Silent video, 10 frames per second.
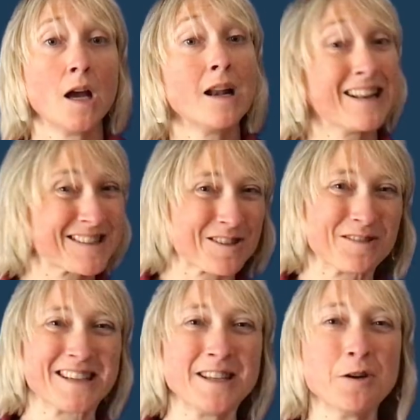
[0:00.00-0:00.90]
Let's
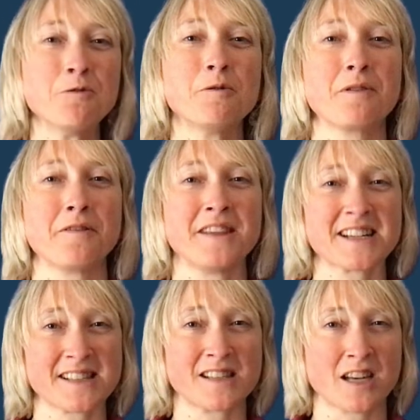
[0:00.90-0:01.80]
continue with the
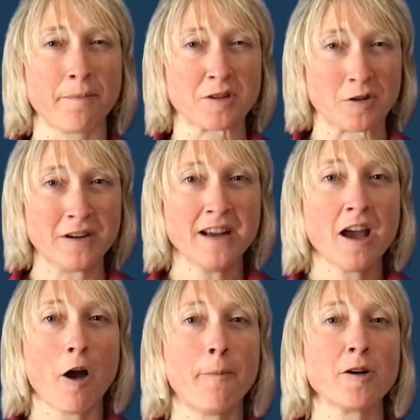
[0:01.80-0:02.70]
next chapter
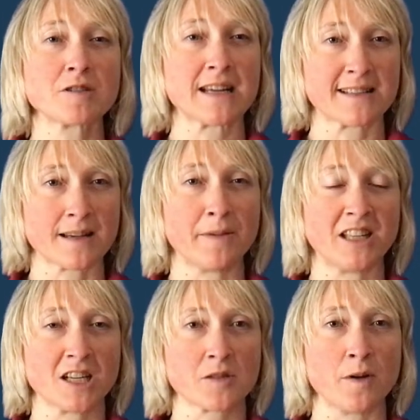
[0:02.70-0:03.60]
about data
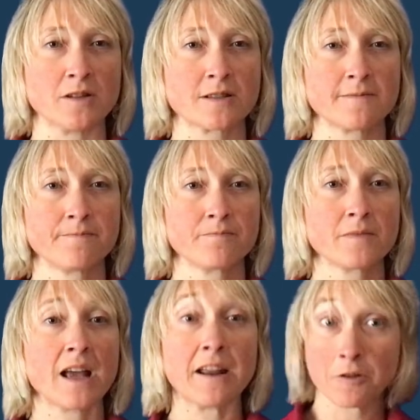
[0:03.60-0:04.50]
management.
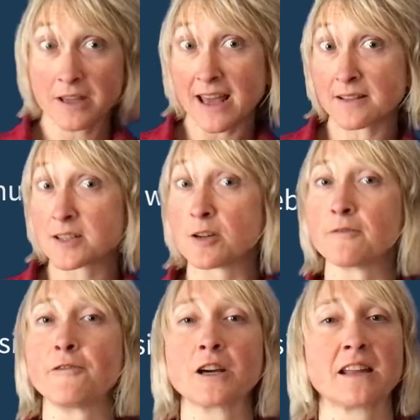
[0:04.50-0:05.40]
And again,
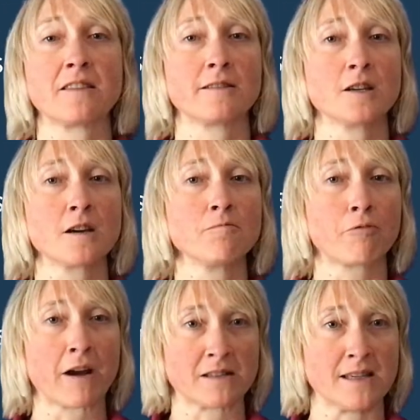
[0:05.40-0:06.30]
don't forget that you can
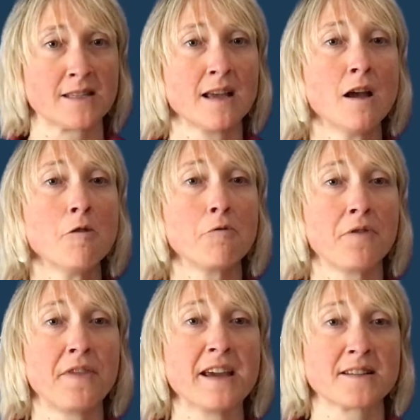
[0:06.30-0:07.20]
practice
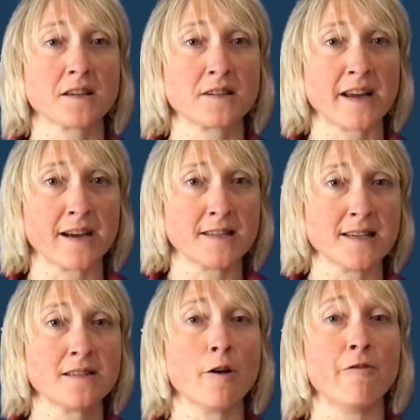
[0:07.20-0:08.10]
with the
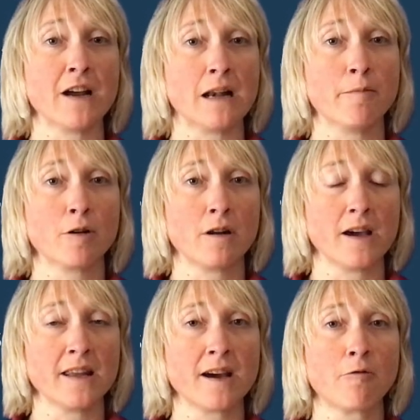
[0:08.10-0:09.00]
exercises available
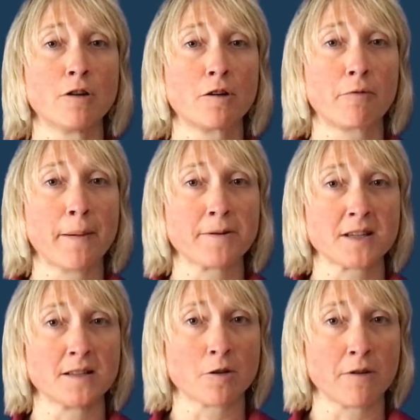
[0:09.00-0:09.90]
in our
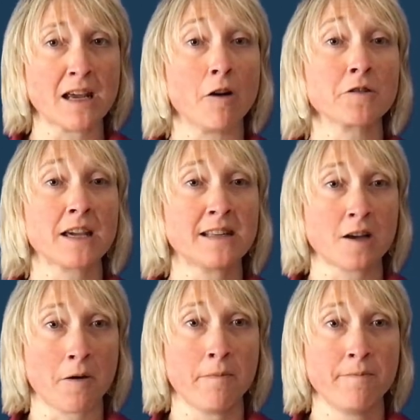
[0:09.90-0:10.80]
repository on
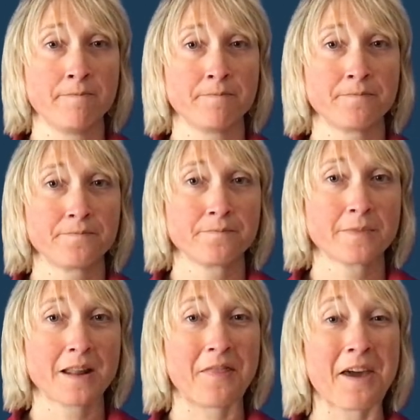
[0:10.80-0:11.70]
GitHub.
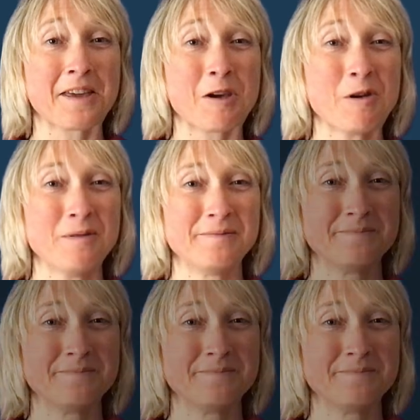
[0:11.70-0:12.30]
Thank you!